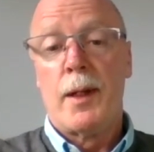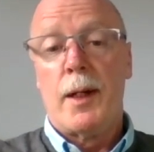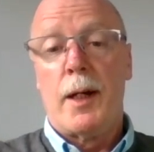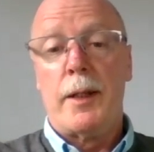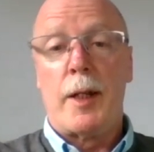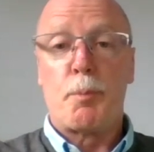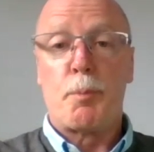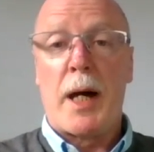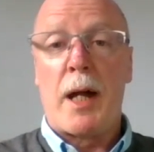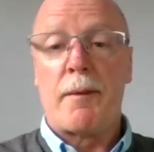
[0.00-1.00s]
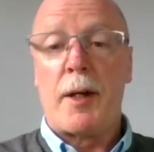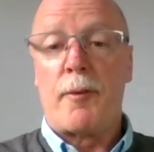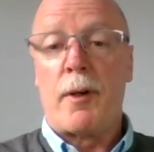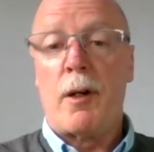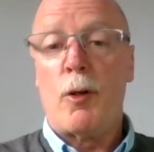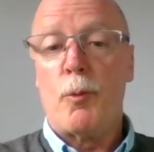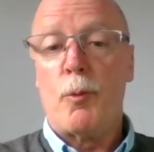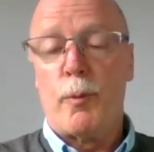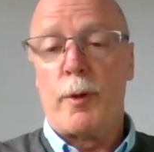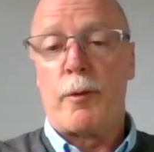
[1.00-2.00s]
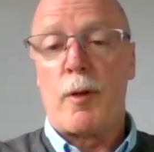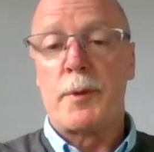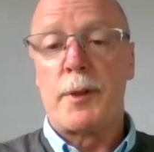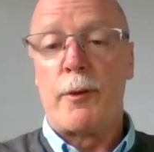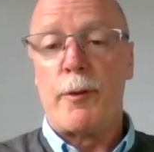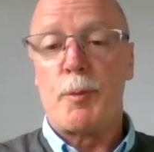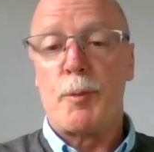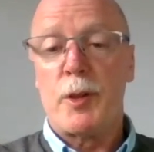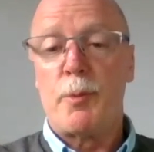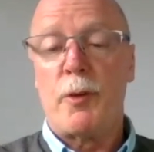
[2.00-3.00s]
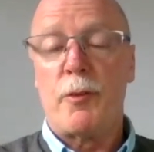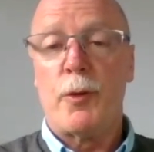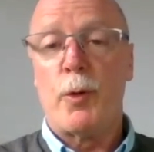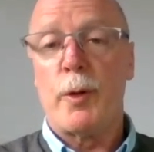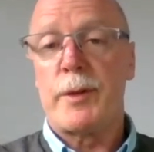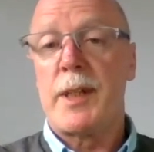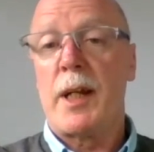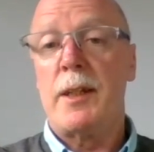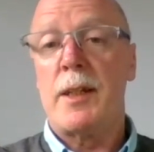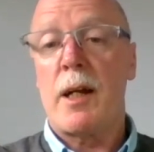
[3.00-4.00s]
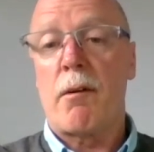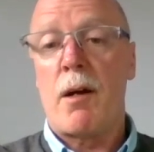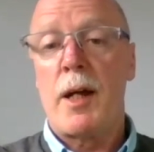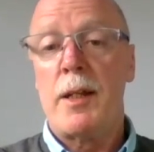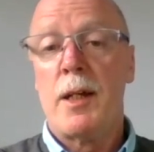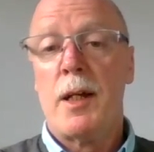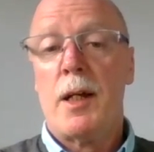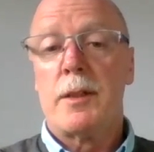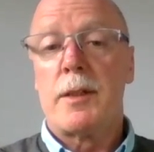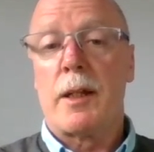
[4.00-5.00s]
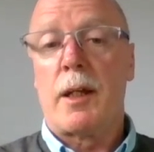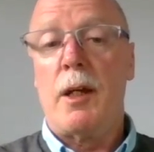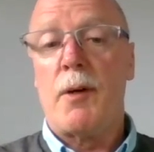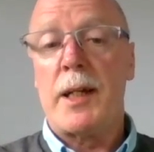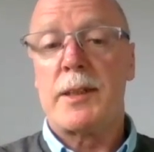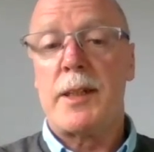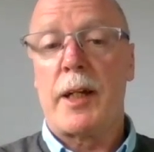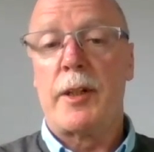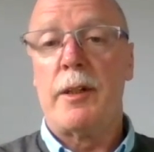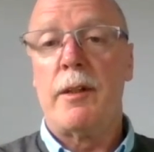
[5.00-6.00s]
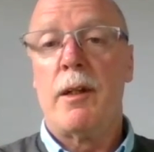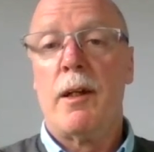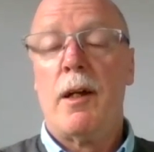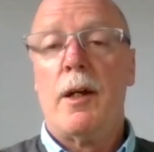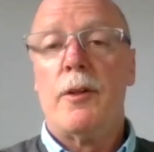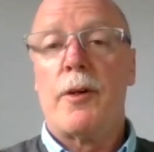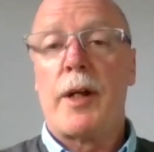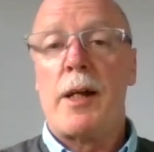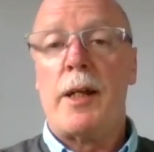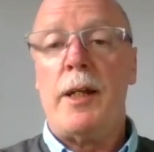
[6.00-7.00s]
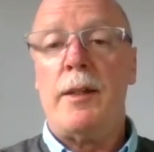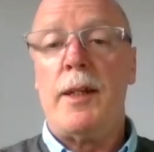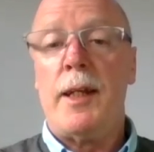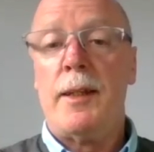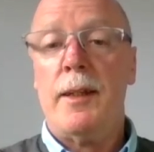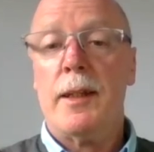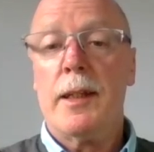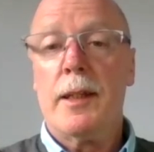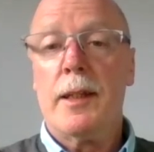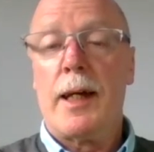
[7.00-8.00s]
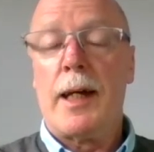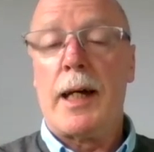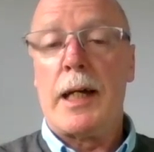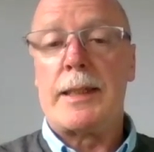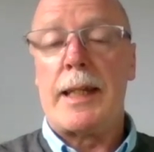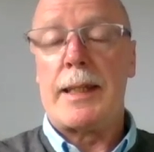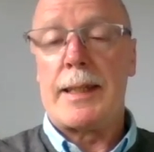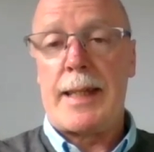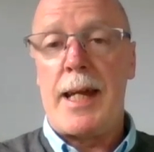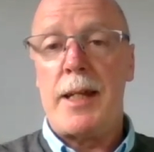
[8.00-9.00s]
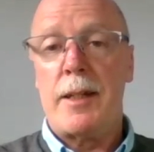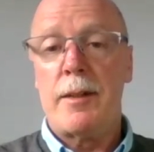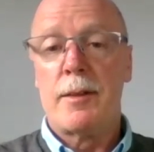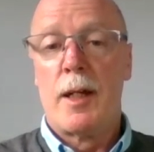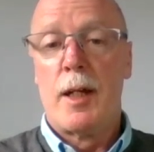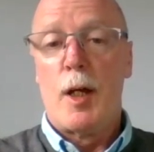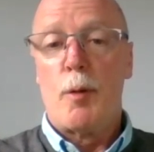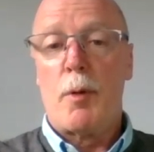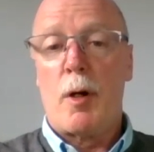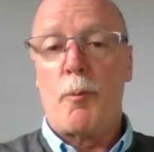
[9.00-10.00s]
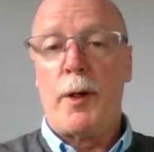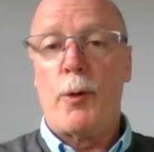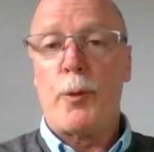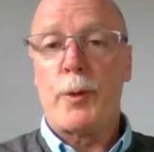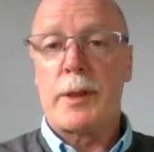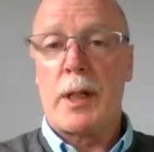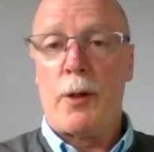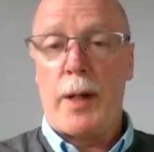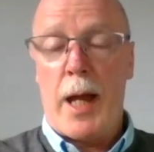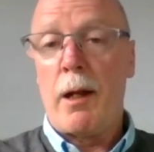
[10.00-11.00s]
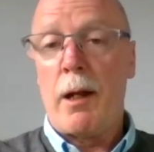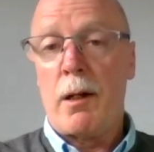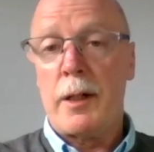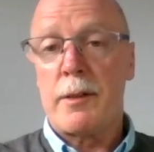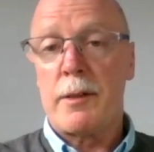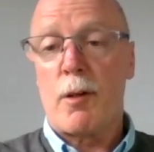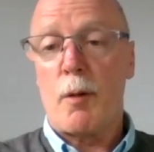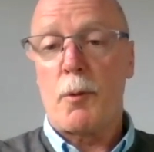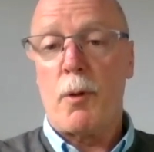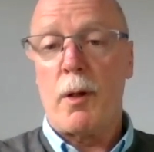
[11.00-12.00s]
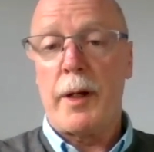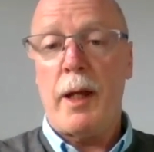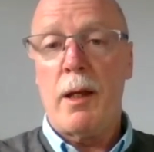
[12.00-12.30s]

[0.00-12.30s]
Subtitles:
And then as part of that role, we were obviously responsible for selling that grain. So the QA section not only did set the standards, but we also analysed the crop quality,